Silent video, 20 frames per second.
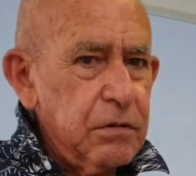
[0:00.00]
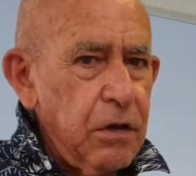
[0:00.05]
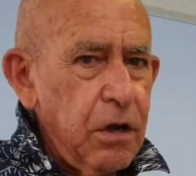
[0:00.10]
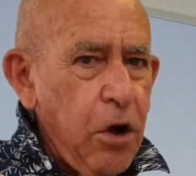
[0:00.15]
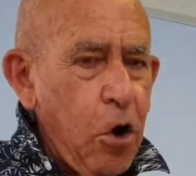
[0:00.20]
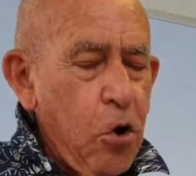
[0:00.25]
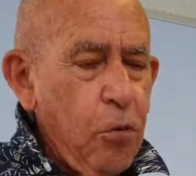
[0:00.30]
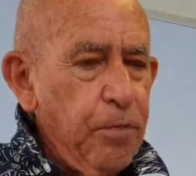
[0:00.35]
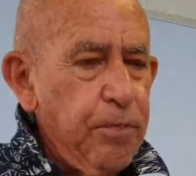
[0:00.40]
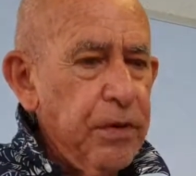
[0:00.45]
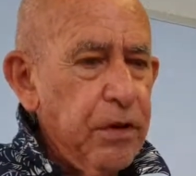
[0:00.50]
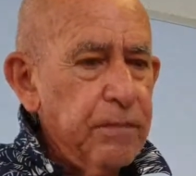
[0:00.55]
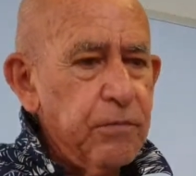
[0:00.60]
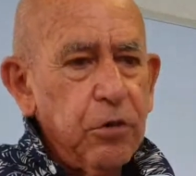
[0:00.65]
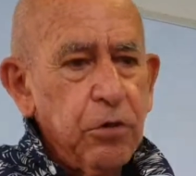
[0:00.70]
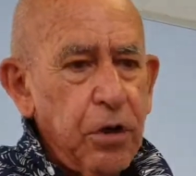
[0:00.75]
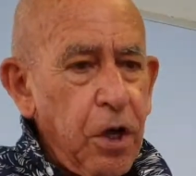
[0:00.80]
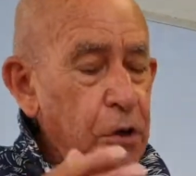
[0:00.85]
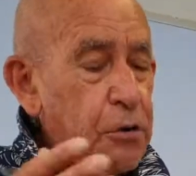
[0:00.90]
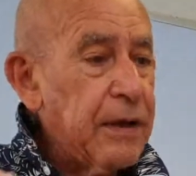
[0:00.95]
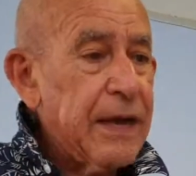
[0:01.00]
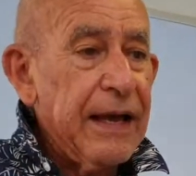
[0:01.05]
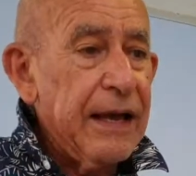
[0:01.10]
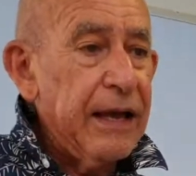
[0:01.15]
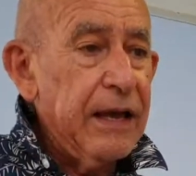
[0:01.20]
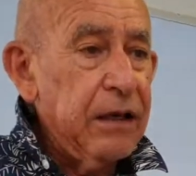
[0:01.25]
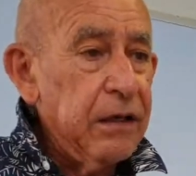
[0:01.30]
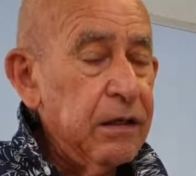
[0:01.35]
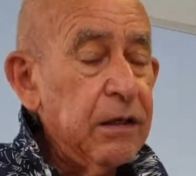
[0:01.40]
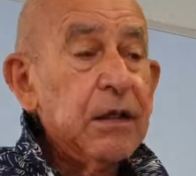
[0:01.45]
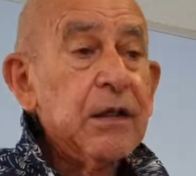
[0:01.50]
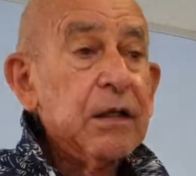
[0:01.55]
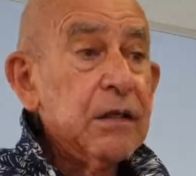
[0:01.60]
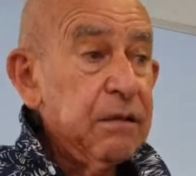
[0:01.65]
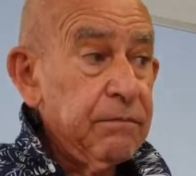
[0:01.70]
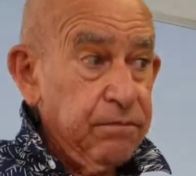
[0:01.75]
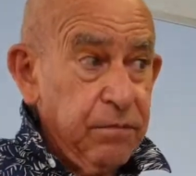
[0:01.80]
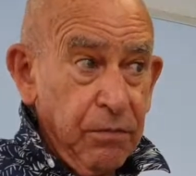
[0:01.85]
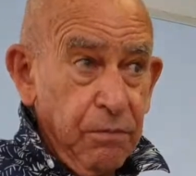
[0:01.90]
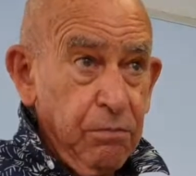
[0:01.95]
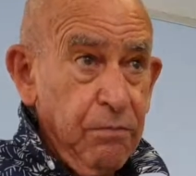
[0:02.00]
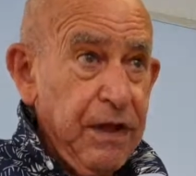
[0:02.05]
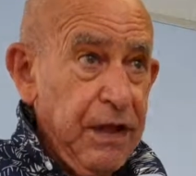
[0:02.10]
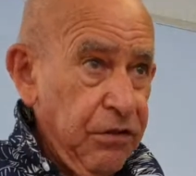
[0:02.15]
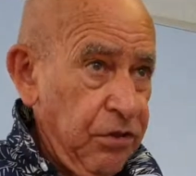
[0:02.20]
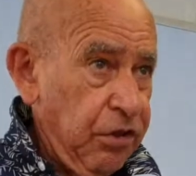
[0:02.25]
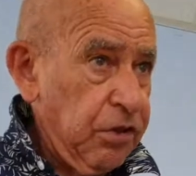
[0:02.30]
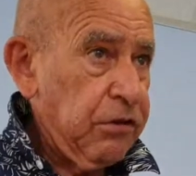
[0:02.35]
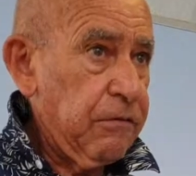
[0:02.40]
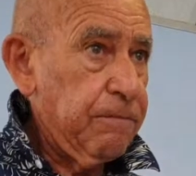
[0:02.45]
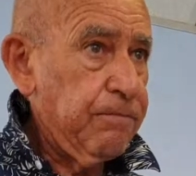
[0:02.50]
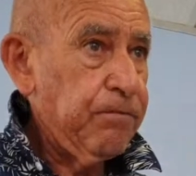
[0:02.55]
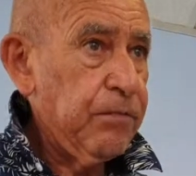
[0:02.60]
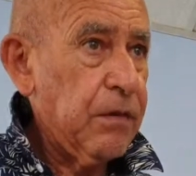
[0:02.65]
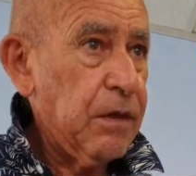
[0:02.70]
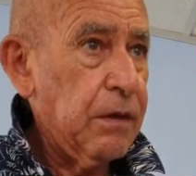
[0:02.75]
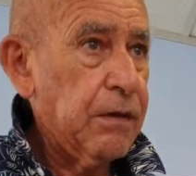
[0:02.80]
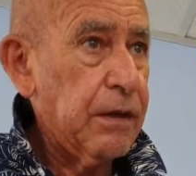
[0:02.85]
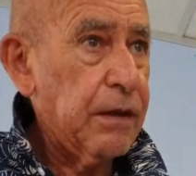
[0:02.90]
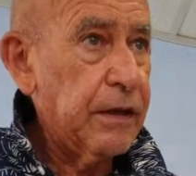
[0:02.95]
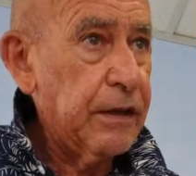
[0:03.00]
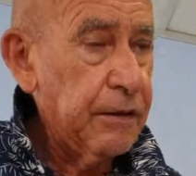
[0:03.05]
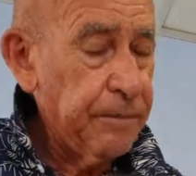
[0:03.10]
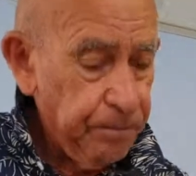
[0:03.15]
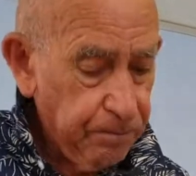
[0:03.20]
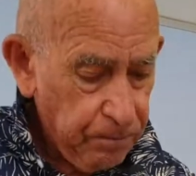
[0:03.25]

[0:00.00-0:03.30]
opium or cocaine, but meth. Okay.